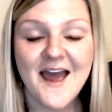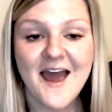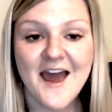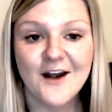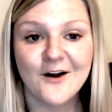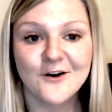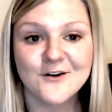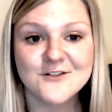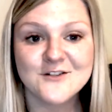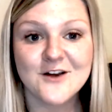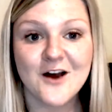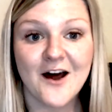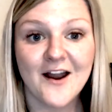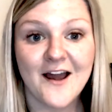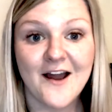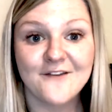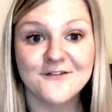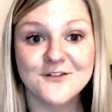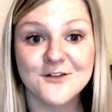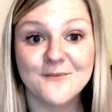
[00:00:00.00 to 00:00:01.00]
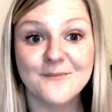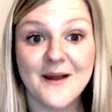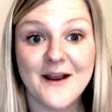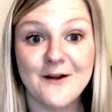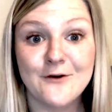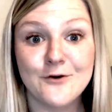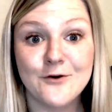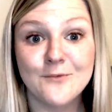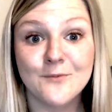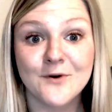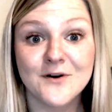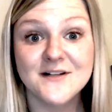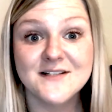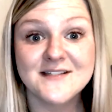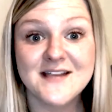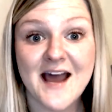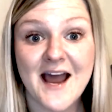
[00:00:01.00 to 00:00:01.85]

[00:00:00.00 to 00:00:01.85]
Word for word: and are sought after by numerous